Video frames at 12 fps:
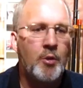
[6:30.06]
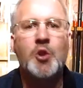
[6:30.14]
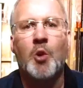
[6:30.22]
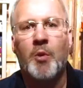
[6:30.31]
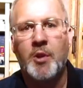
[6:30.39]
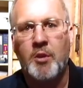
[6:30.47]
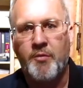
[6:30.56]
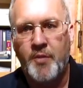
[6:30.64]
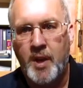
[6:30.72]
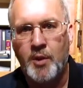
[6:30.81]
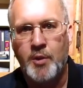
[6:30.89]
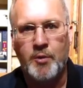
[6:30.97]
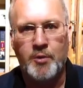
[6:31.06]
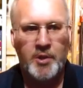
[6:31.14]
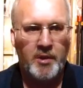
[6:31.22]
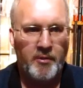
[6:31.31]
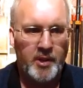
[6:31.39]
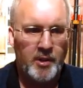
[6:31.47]
showing your failures
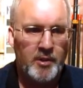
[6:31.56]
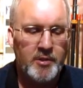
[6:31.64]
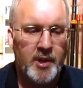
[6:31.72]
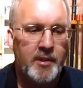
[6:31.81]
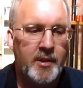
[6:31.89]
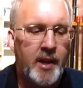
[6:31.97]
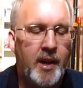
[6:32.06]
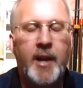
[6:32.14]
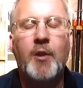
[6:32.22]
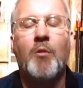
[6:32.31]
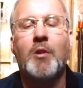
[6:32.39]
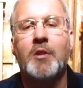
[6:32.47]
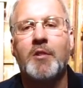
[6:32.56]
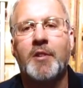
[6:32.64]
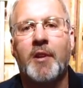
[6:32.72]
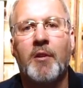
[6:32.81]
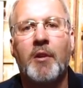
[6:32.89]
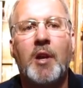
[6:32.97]
and everything else like that. I don't
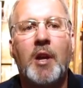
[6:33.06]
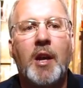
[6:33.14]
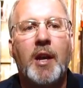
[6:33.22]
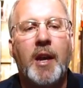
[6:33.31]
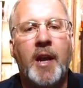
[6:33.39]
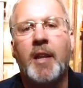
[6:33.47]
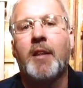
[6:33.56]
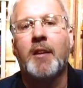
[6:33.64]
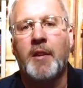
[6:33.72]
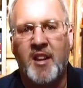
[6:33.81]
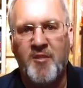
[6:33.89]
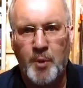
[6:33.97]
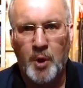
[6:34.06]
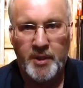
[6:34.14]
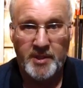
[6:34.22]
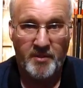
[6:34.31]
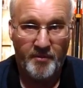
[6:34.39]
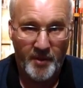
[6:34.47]
consider anything that I've built
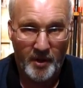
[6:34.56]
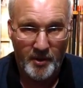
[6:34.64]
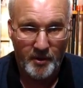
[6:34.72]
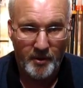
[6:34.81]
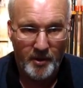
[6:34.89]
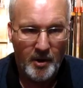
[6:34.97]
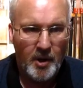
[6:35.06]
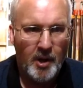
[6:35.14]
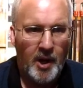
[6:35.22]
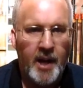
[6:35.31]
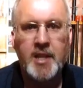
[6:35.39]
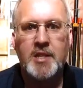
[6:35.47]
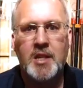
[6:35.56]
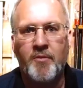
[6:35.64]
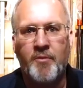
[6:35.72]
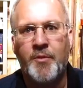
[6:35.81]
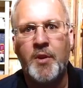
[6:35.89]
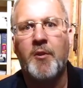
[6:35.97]
as a failure. I just have
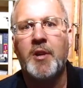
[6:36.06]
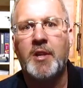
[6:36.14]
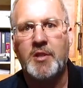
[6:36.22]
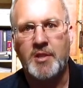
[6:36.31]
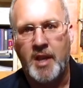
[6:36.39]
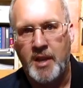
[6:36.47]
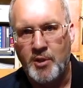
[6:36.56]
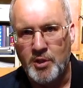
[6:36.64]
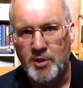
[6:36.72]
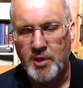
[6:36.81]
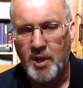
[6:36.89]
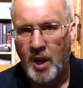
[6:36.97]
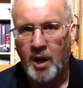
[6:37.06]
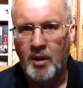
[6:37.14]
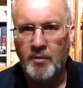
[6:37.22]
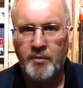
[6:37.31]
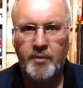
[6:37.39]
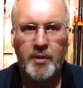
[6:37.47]
varying stages
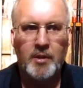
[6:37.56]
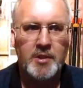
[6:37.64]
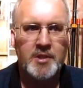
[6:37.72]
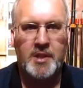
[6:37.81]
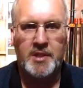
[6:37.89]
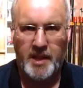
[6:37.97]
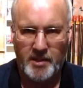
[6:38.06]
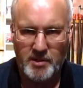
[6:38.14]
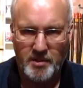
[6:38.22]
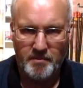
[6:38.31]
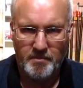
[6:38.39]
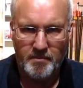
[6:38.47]
of success.